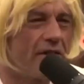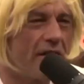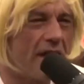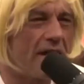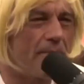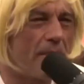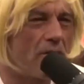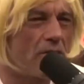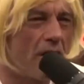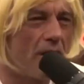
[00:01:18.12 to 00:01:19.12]
a
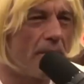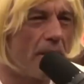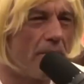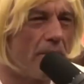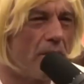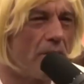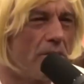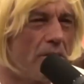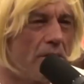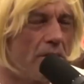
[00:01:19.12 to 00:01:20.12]
90-pound compound bow
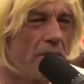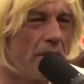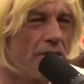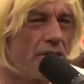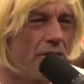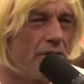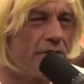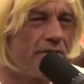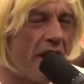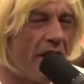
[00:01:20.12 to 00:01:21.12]
that shoots
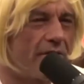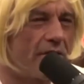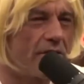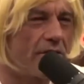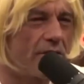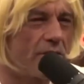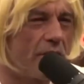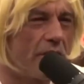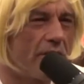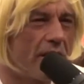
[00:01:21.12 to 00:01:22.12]

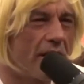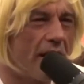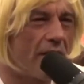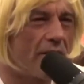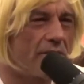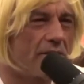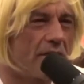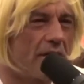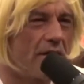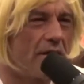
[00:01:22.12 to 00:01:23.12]
520 grain arrows
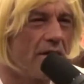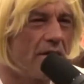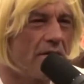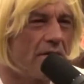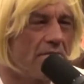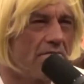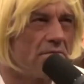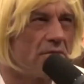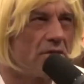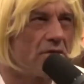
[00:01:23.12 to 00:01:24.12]
at
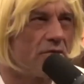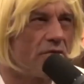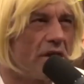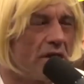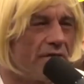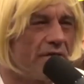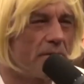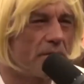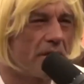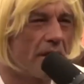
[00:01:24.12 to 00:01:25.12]
300 feet
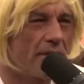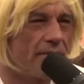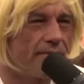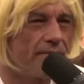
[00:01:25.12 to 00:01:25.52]
per second